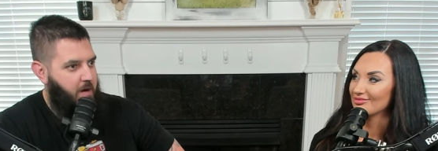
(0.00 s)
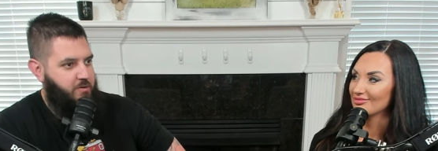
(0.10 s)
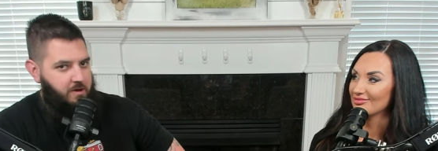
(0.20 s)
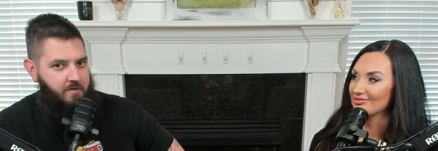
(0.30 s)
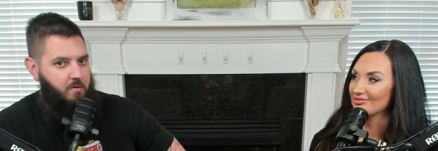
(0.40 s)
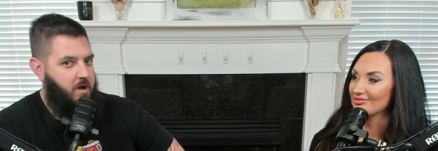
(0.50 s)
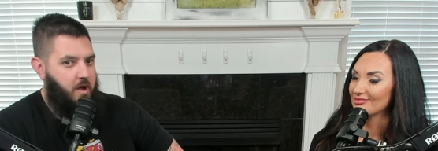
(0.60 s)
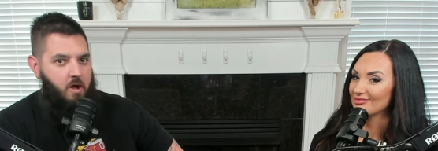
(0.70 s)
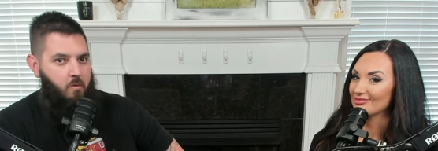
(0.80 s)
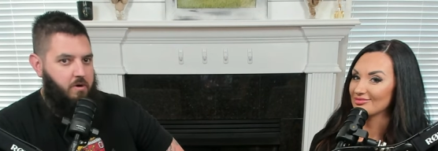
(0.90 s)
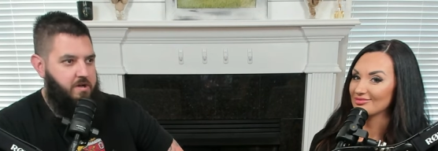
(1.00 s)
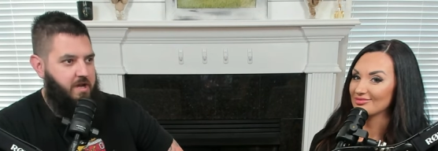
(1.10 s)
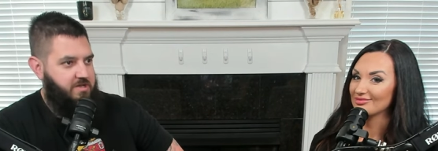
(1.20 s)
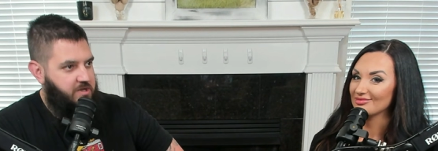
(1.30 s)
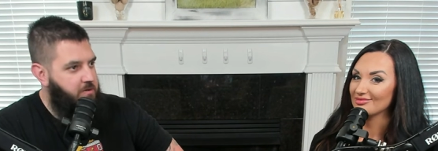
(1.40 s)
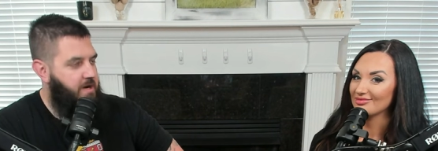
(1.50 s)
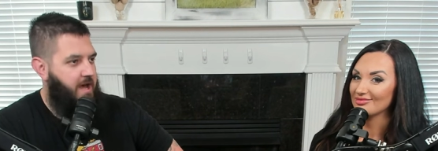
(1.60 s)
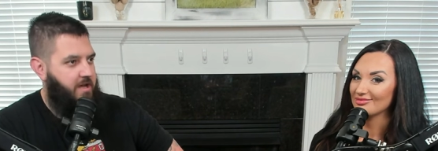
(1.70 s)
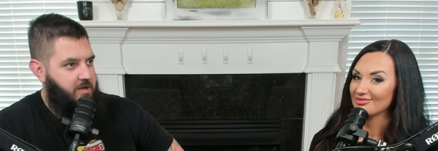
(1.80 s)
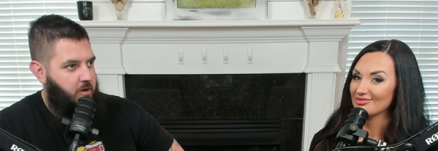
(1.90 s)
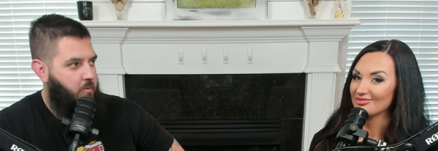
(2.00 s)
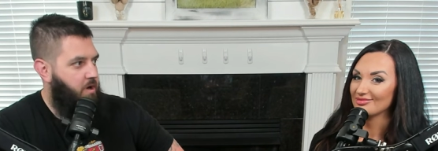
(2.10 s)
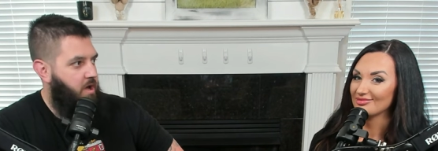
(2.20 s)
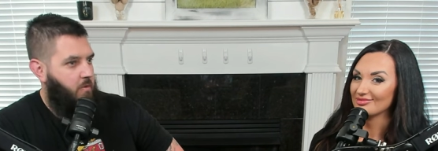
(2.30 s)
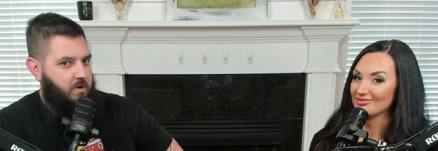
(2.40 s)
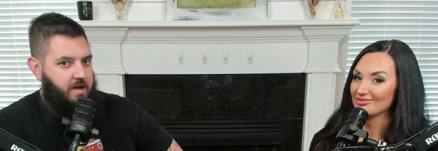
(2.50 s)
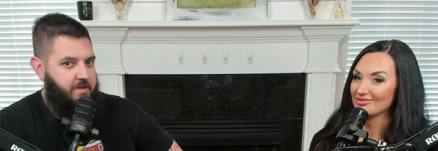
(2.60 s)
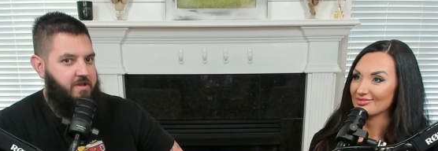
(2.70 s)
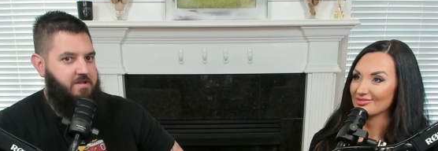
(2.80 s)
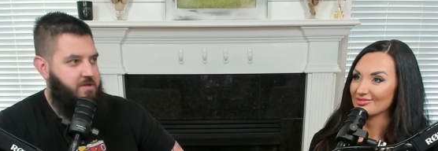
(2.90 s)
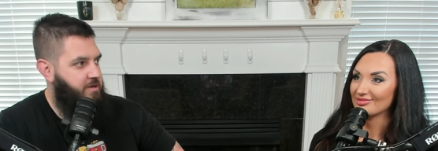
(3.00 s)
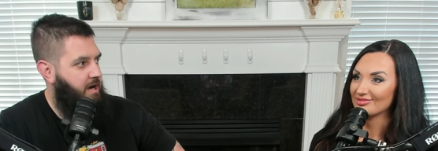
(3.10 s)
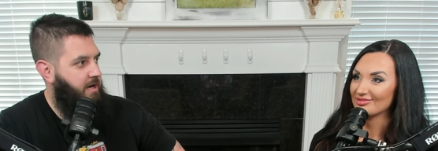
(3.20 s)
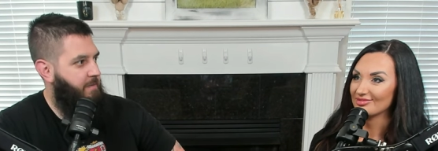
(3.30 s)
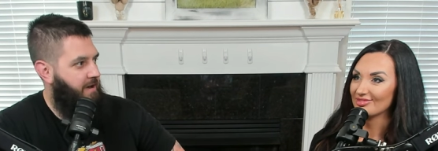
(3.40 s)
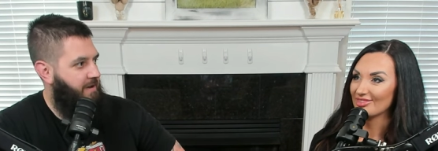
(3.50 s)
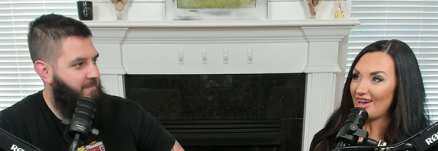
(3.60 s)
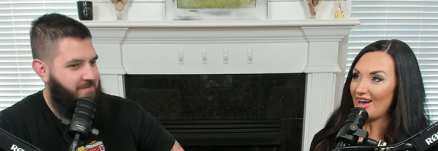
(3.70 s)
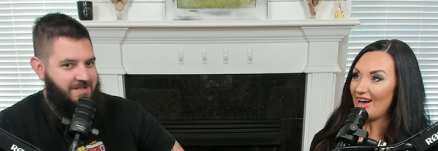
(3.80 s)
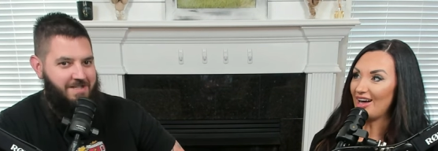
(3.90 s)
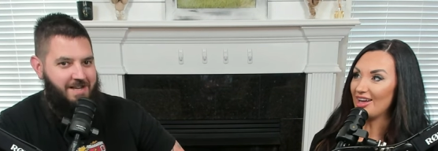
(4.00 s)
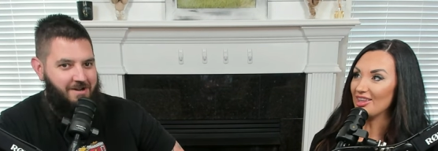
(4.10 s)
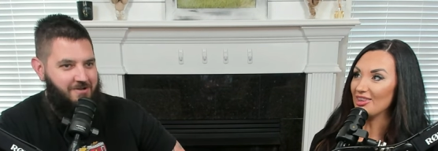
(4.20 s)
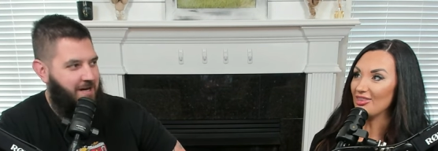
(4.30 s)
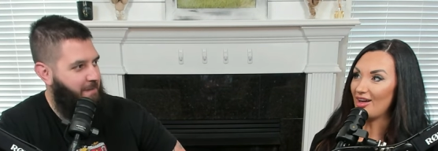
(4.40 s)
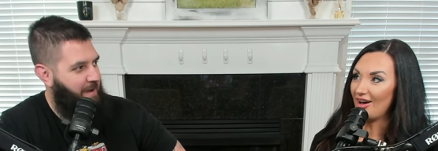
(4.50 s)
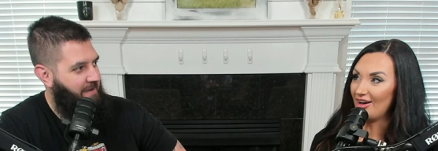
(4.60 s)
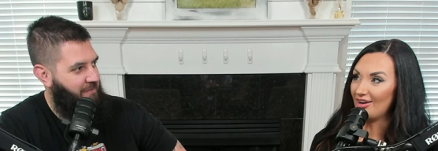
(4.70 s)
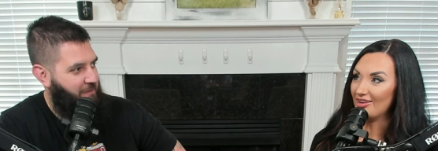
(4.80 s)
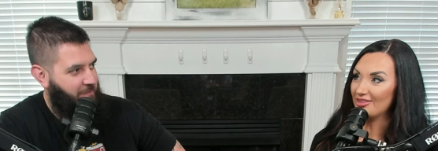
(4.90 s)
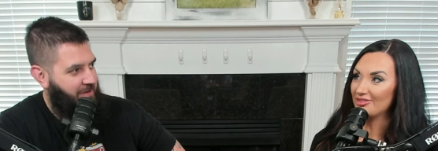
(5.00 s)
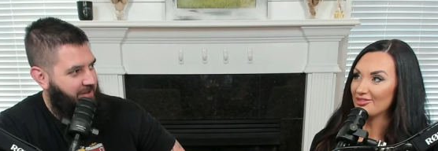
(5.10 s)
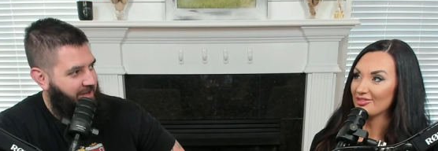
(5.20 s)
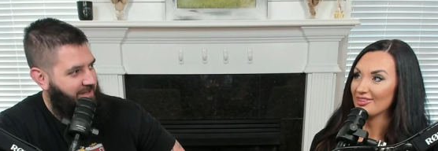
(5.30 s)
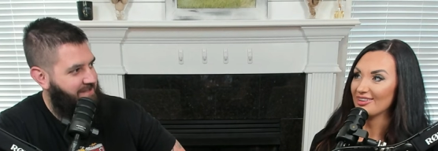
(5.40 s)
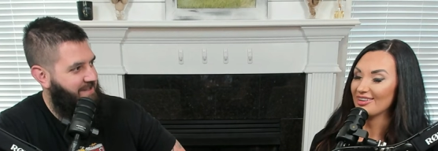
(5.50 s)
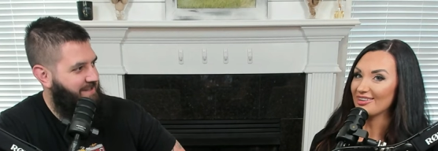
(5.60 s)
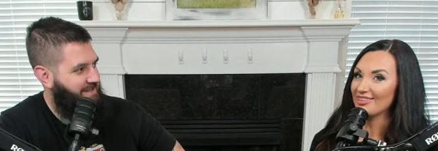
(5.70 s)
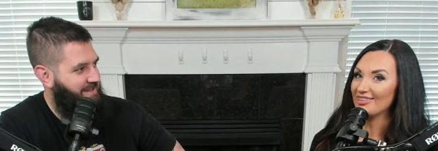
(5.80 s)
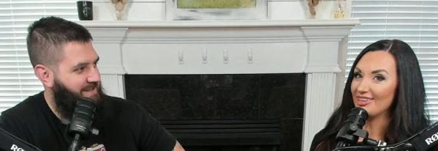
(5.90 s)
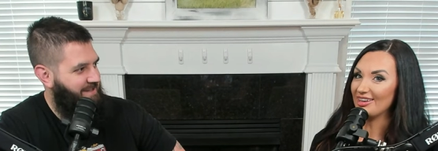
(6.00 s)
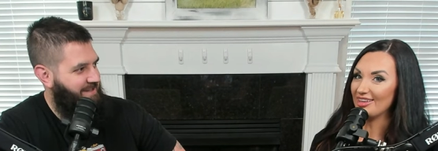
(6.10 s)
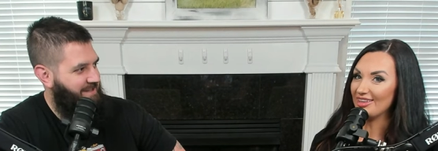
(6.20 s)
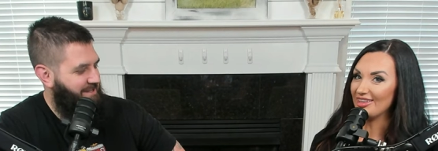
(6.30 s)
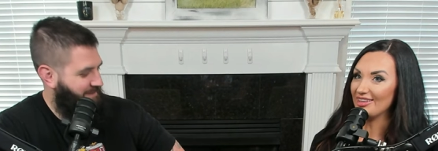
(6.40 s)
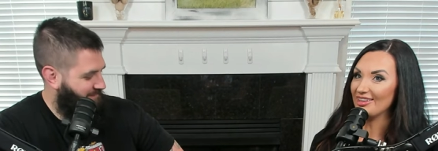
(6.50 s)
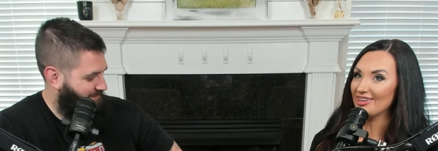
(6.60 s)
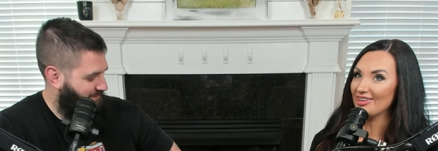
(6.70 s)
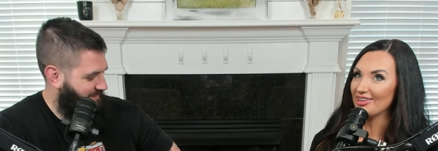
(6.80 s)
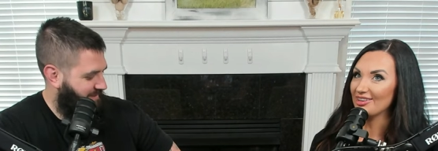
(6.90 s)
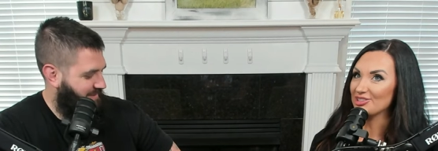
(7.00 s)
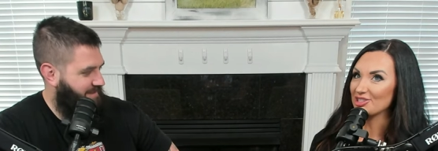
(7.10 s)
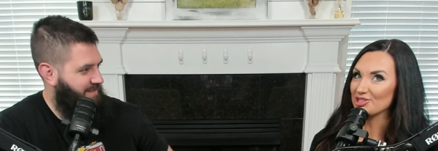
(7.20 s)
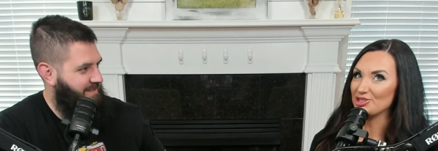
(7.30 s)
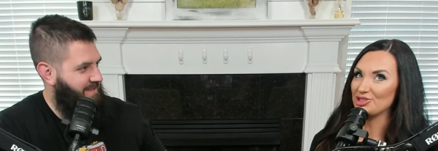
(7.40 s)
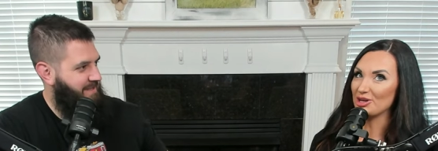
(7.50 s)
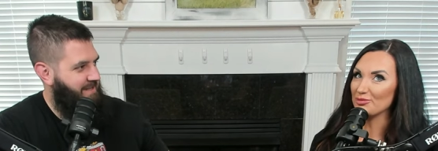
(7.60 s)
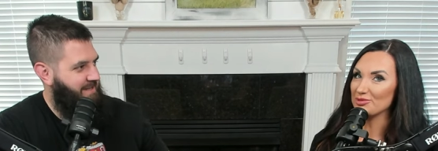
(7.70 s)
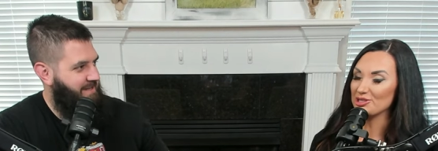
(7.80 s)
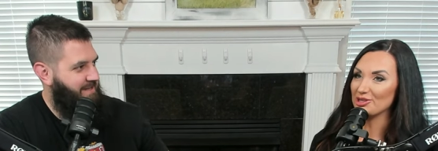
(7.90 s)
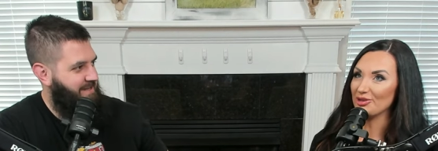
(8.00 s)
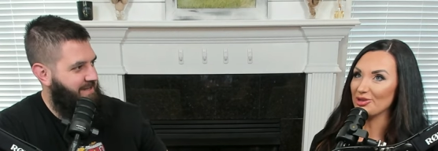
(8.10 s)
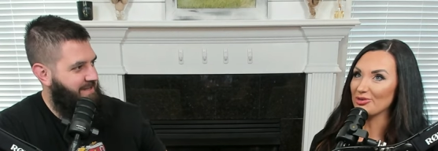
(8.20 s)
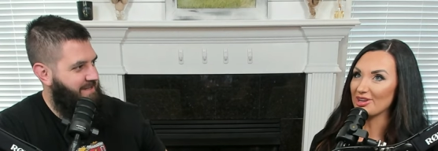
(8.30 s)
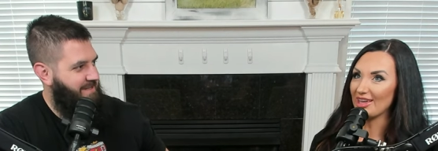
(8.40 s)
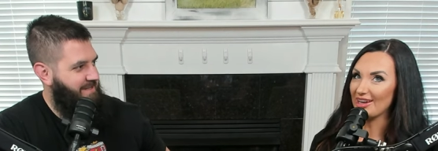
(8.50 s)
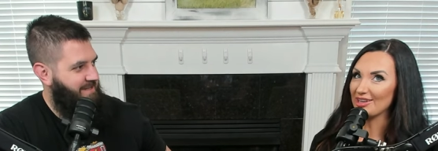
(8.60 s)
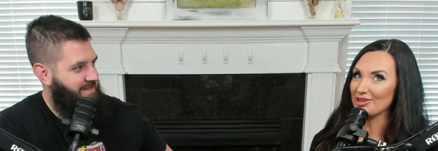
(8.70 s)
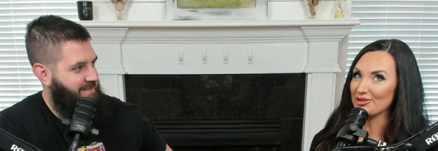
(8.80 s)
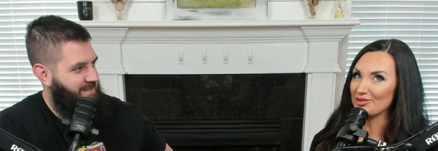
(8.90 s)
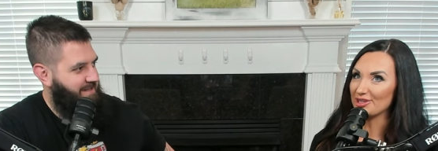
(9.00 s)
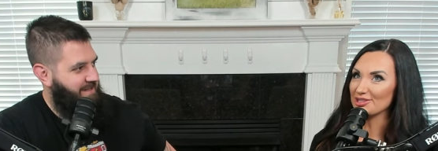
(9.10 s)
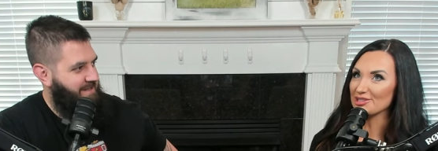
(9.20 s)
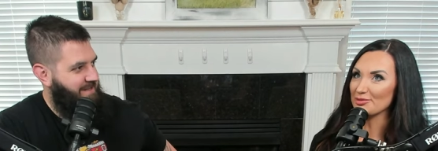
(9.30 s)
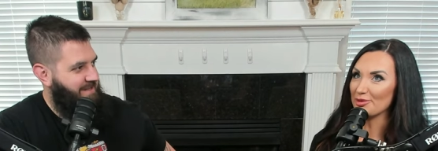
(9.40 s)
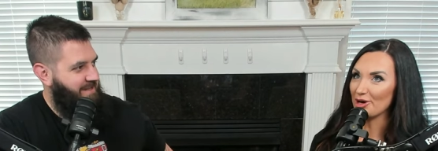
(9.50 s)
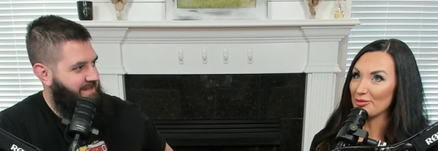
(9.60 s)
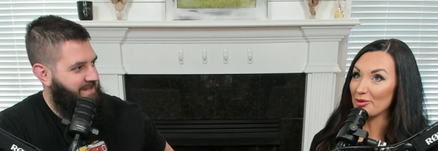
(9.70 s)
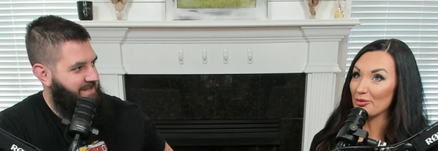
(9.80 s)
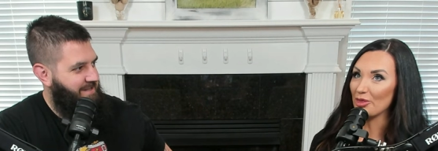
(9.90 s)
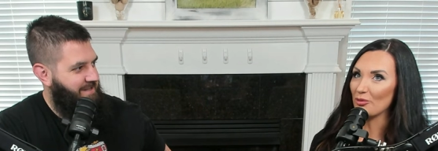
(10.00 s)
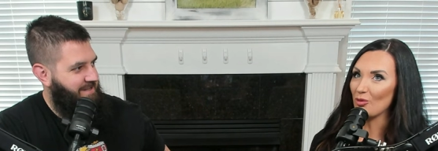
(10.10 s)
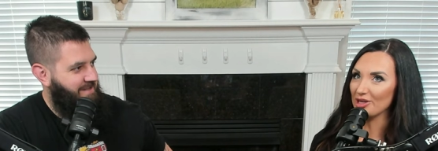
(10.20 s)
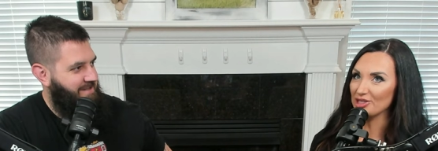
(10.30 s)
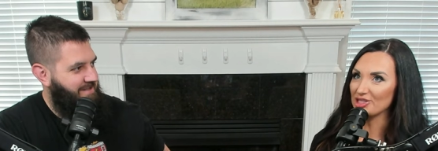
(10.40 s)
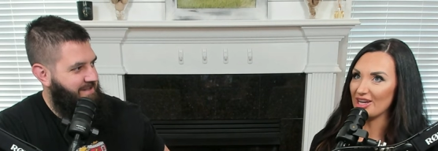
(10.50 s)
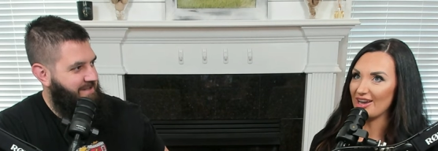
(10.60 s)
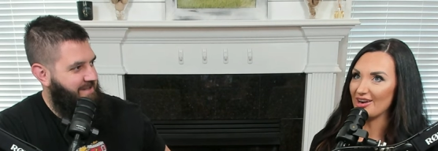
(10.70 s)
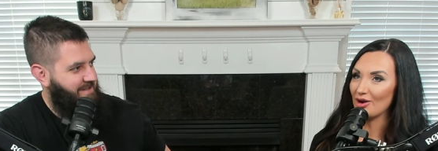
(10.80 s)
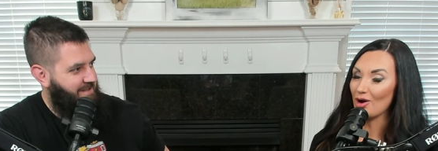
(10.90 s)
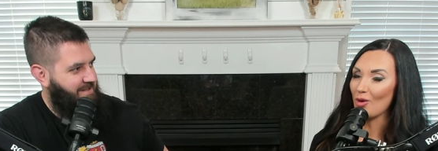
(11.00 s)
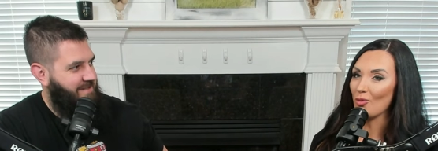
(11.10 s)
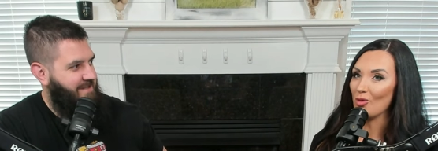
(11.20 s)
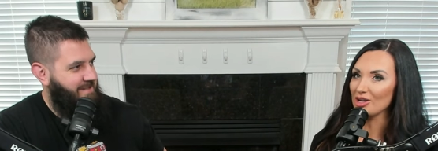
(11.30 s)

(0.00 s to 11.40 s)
Speaker 1: do you have? Where where do you guys do it at? You know, wh- what kind of things do you talk about? And I'm just sitting I here trying to pay for three things.
Speaker 2: That he just jump to you were getting your first apartment with one chair, one